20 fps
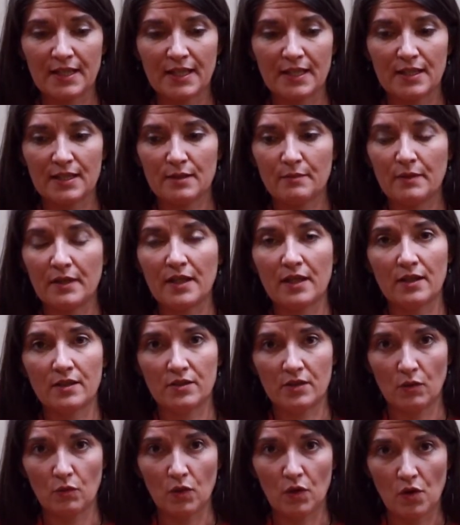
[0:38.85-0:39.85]
this because
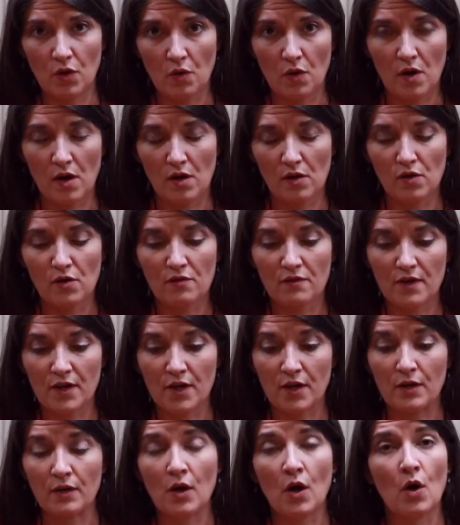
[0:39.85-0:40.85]
it will go all
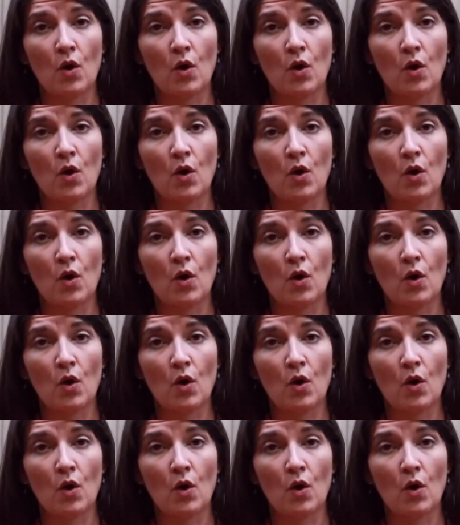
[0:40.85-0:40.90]
over,